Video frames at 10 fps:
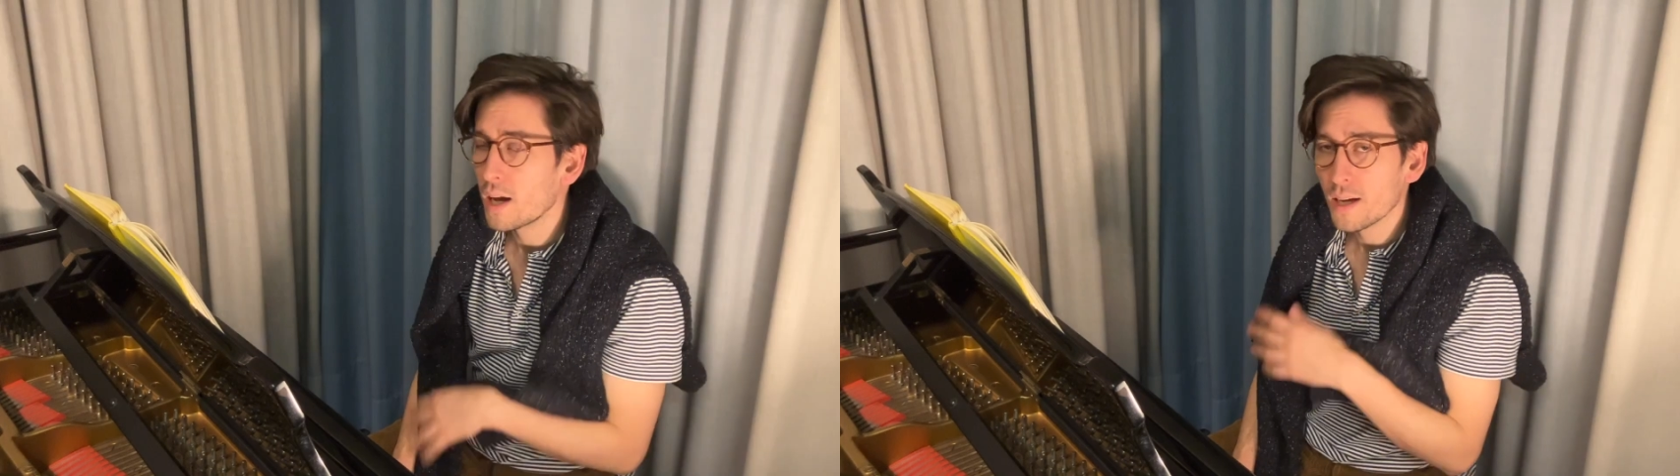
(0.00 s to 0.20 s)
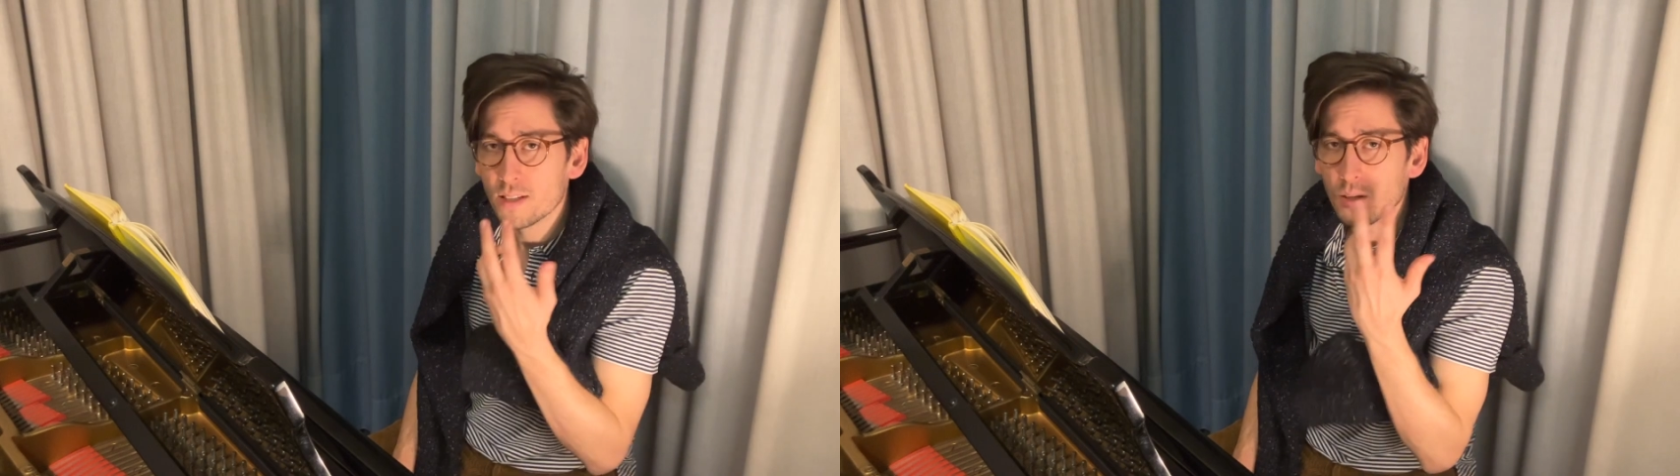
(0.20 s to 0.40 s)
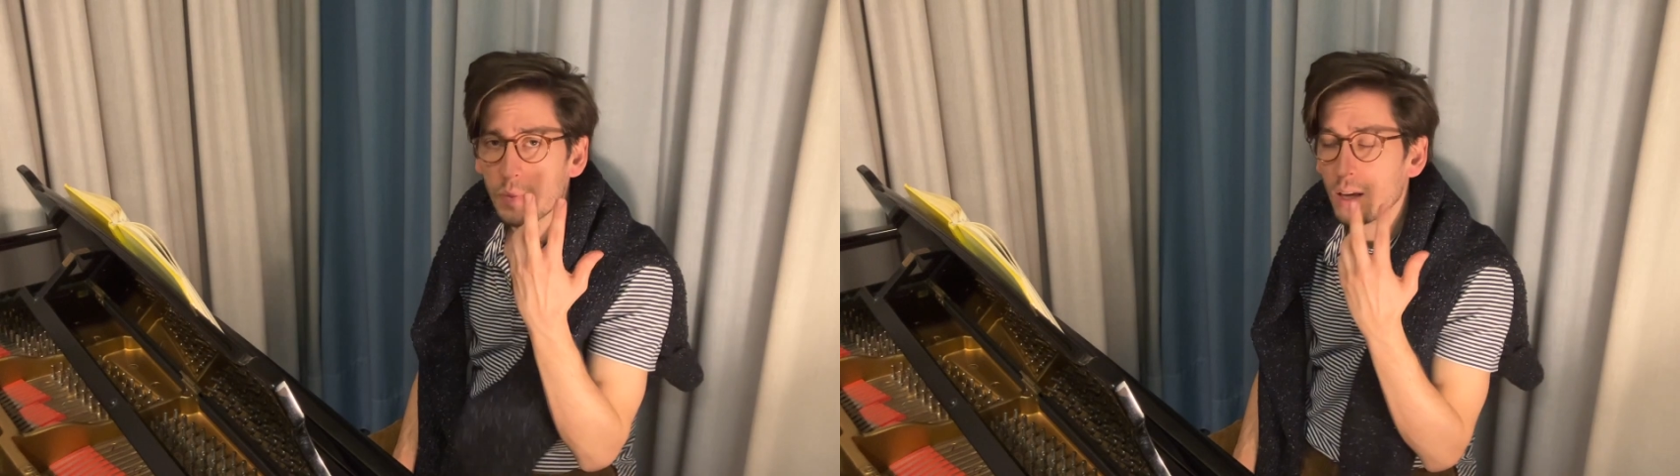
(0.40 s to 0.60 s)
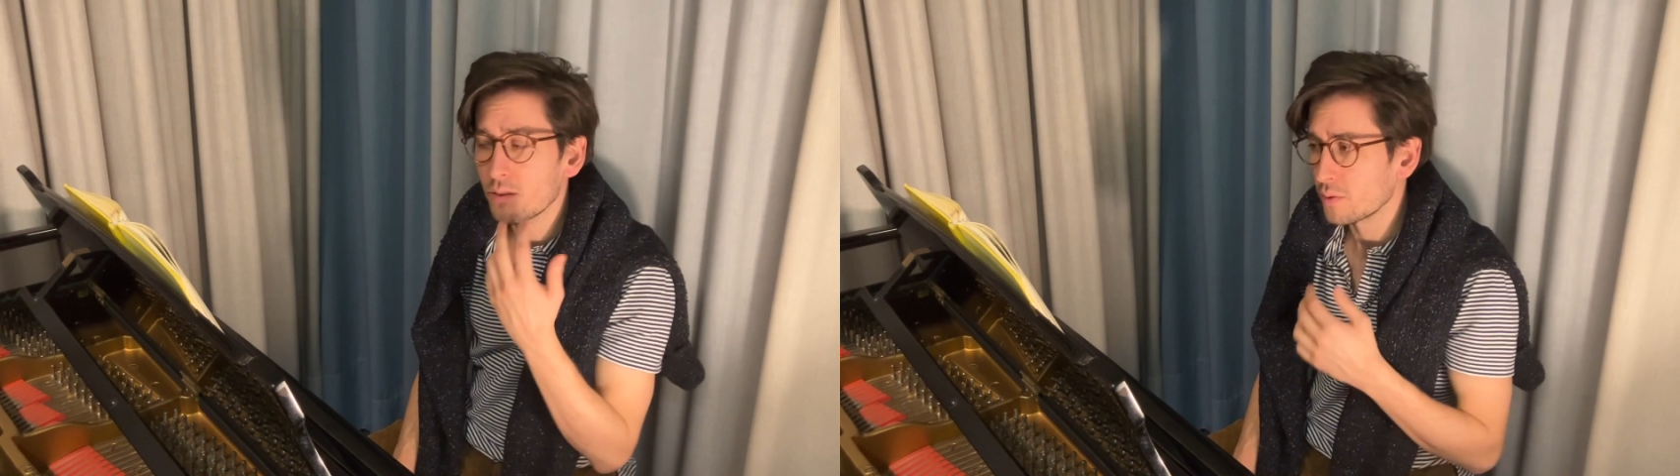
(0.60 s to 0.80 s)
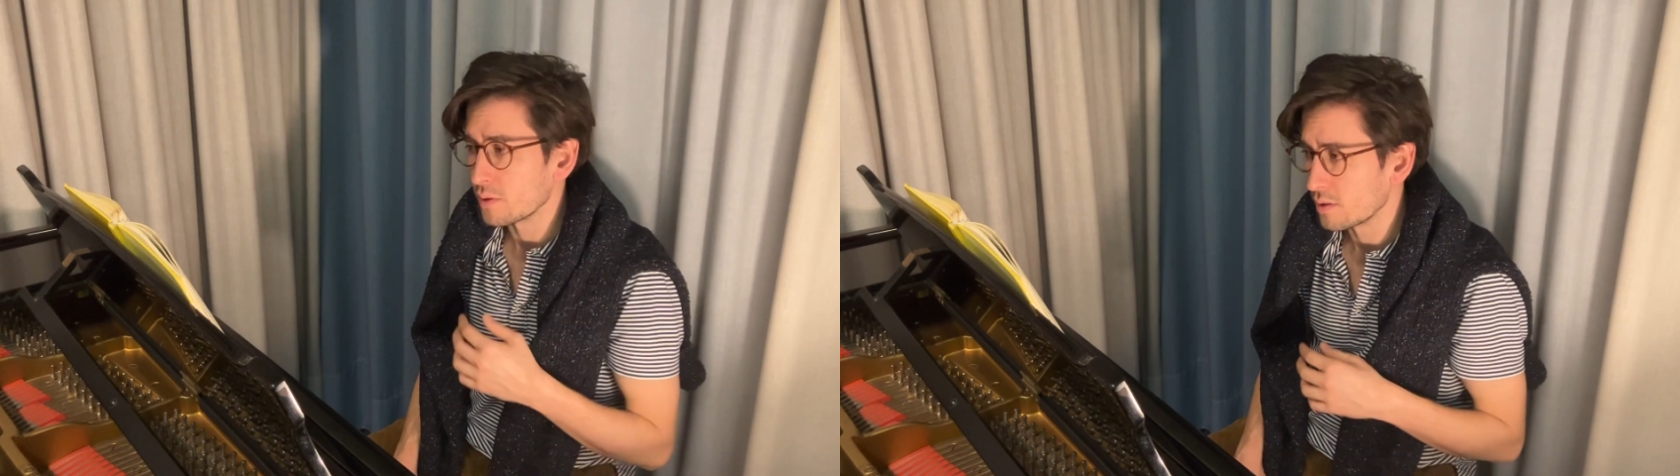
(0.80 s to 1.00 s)
is it
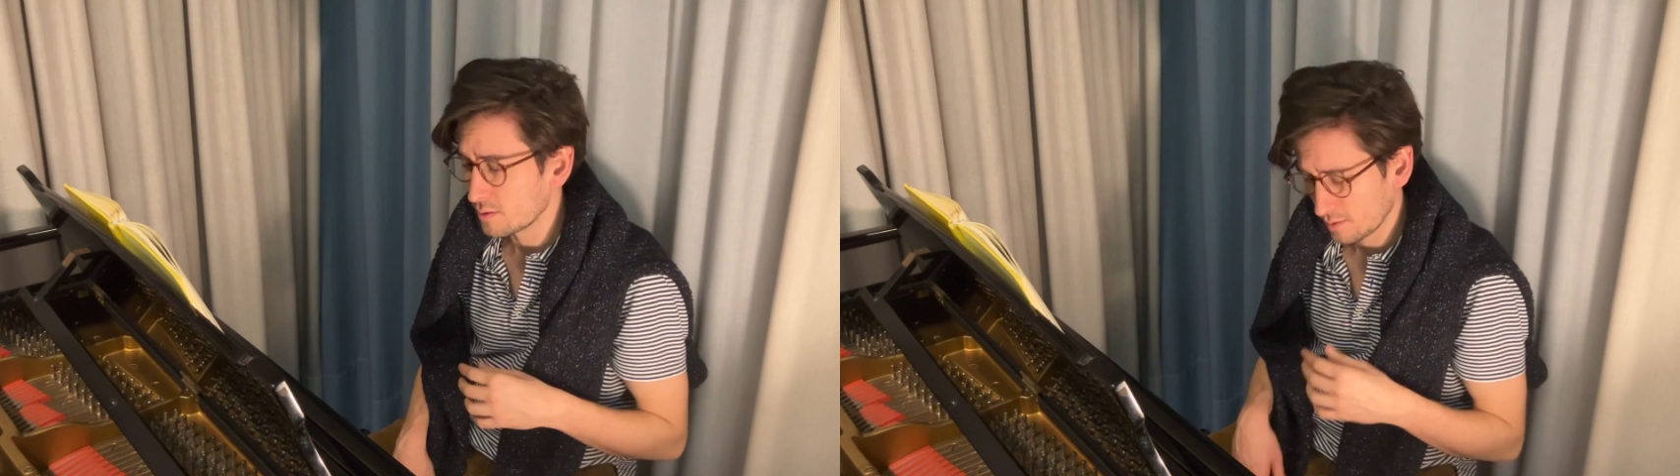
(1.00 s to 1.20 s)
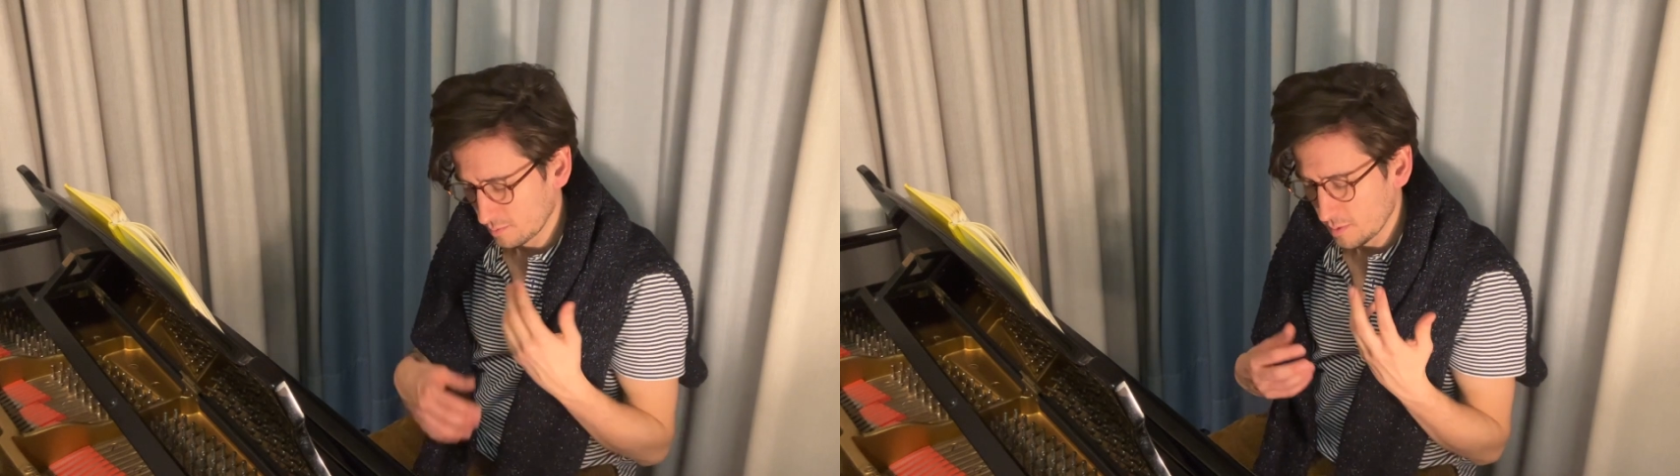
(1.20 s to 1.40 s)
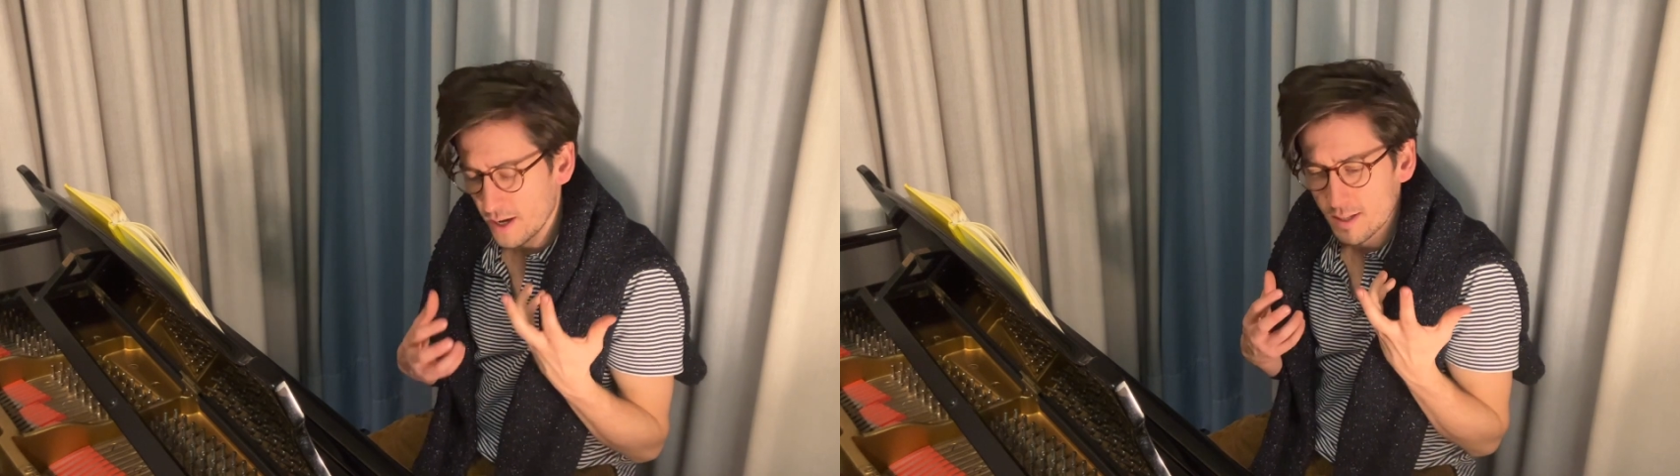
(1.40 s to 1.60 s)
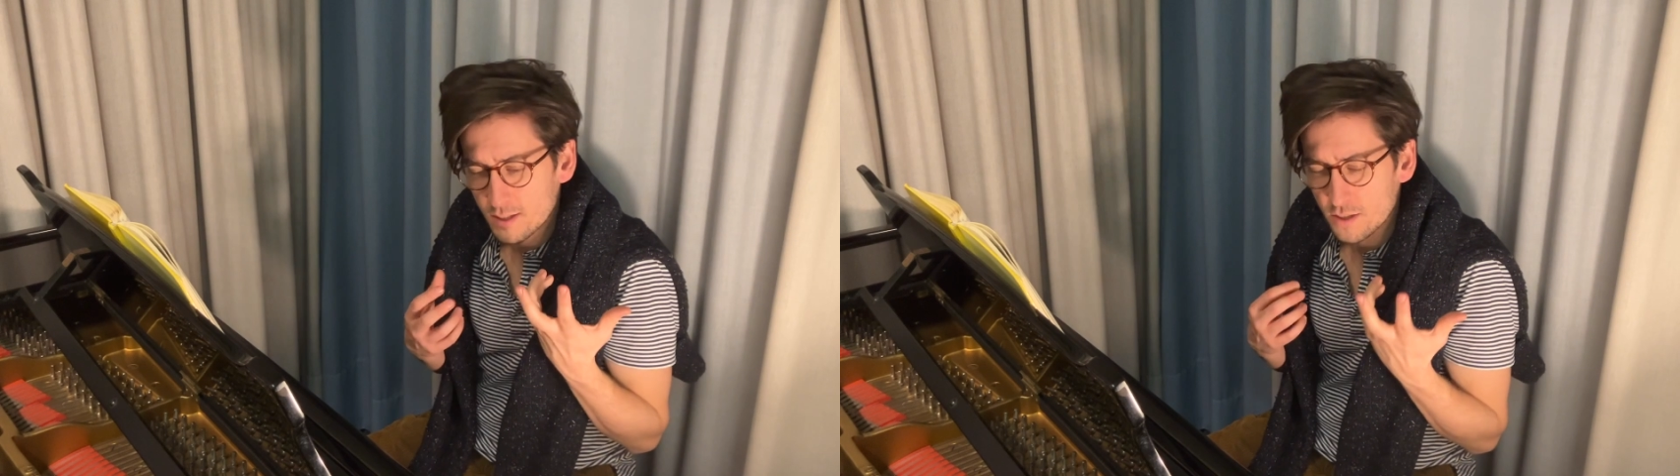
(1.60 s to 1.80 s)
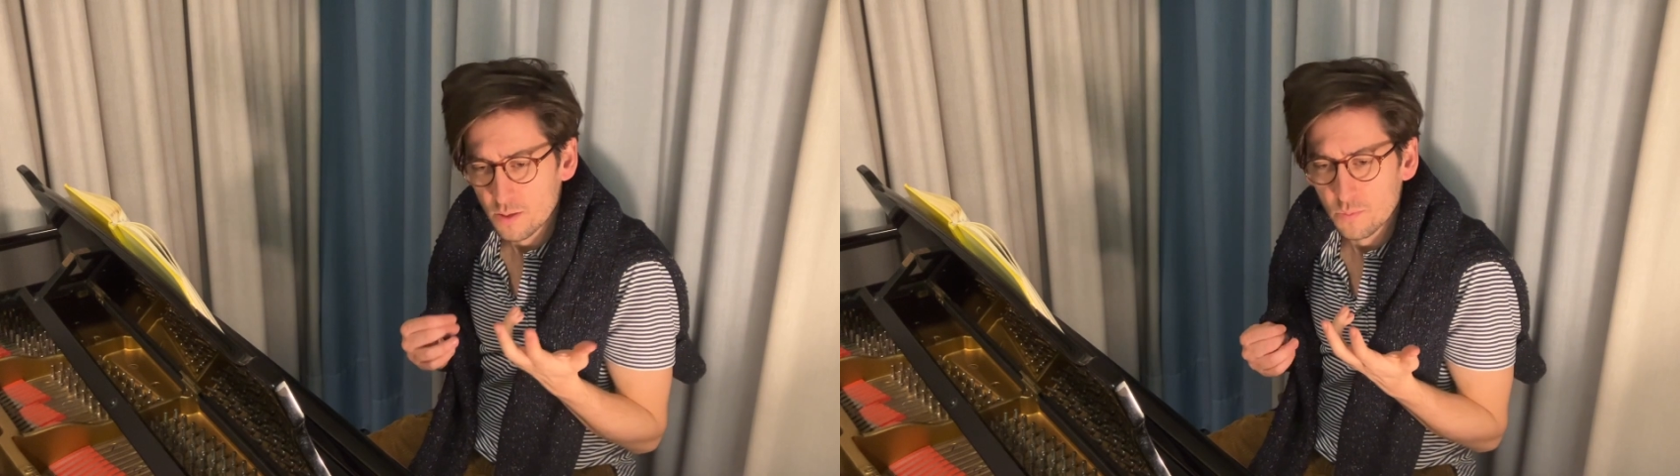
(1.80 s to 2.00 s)
painful? Why is such a